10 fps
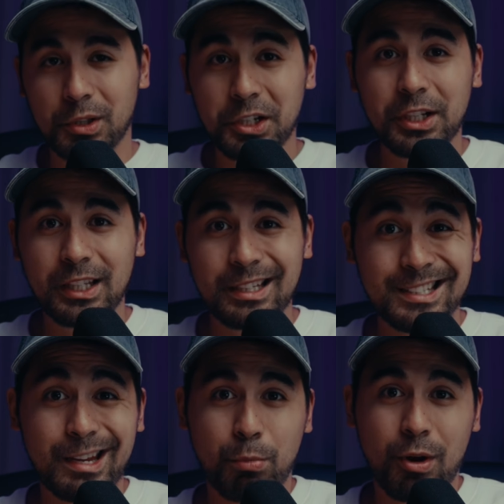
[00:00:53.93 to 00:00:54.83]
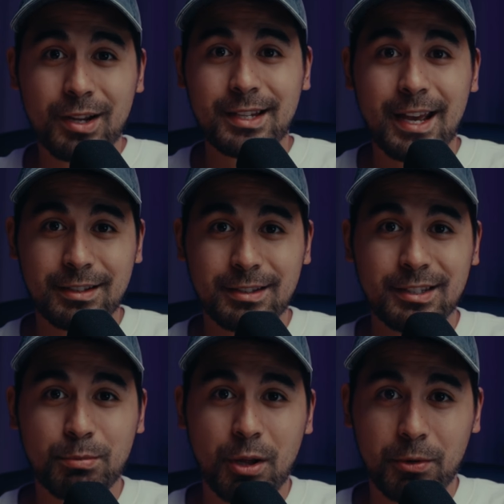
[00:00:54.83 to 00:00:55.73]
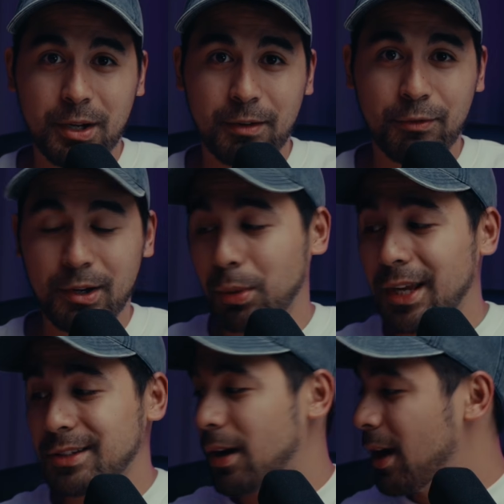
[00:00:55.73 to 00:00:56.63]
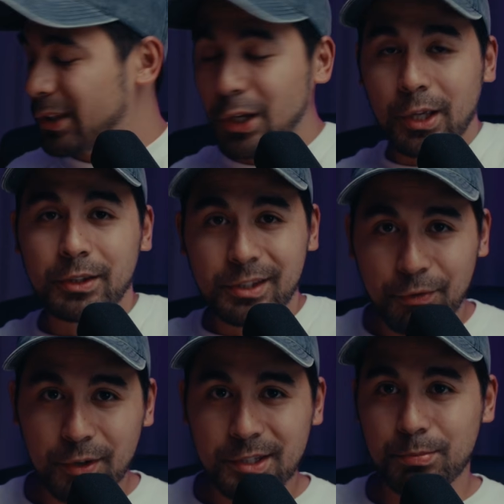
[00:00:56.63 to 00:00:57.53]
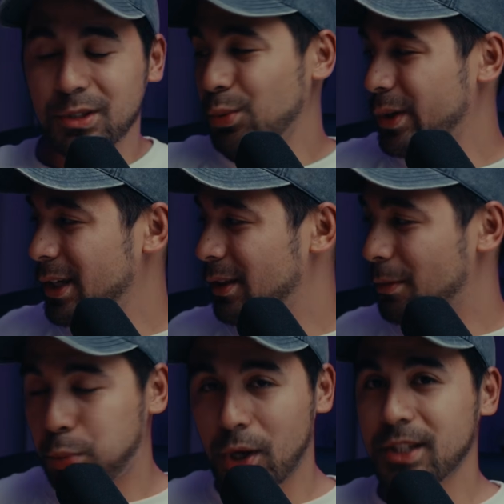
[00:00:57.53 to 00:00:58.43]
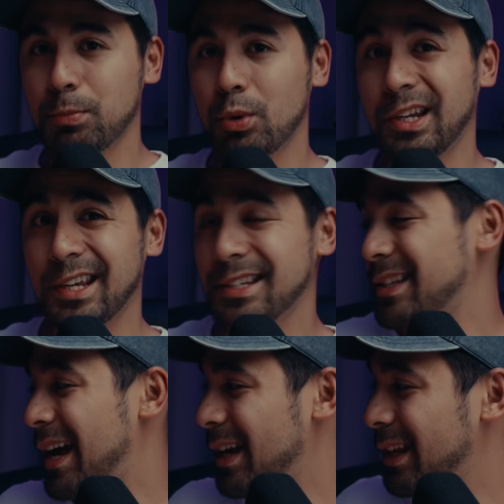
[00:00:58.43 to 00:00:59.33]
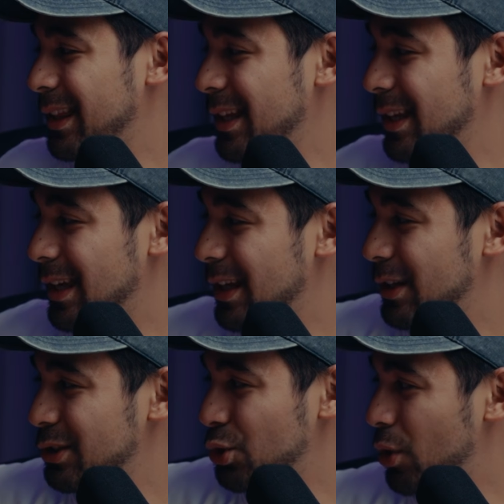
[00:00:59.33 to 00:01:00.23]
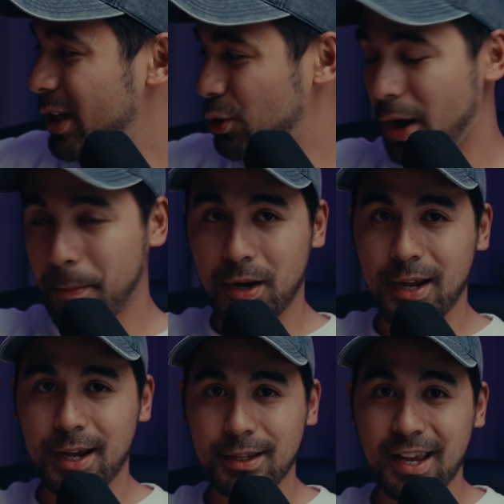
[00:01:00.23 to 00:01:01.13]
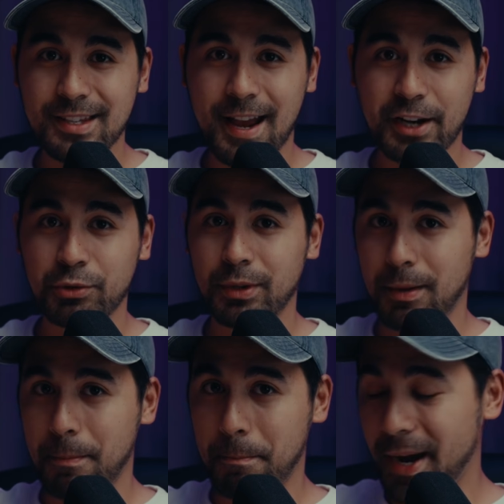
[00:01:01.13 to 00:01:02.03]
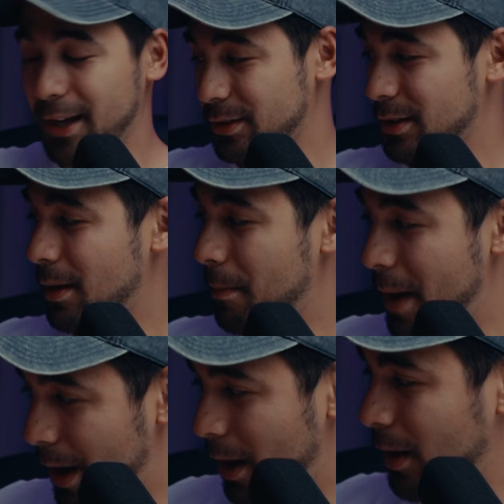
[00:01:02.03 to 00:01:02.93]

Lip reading: literally the same price as the SmallRig Free Blazer. The difference between the price point is that the Sirui tripod head is actually miles better.